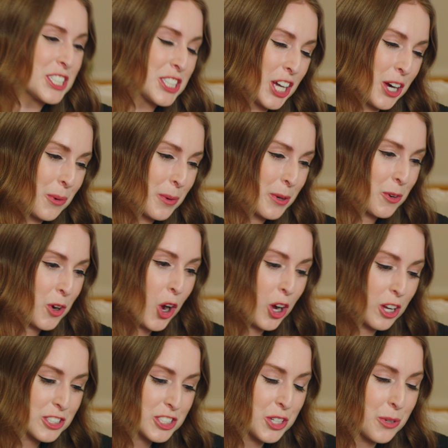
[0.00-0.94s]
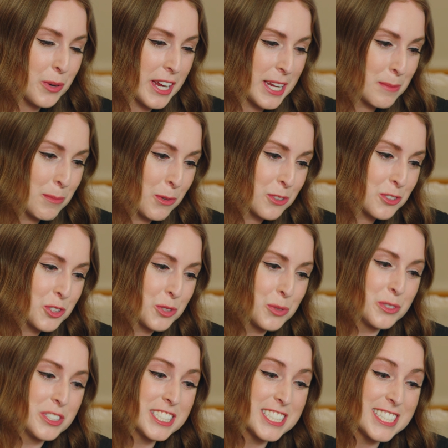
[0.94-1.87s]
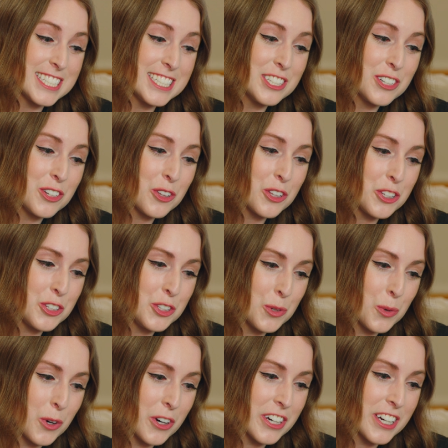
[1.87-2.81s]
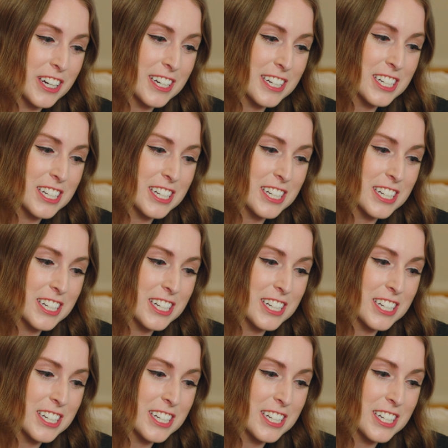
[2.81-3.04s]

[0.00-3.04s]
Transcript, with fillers: so we were also able to steal your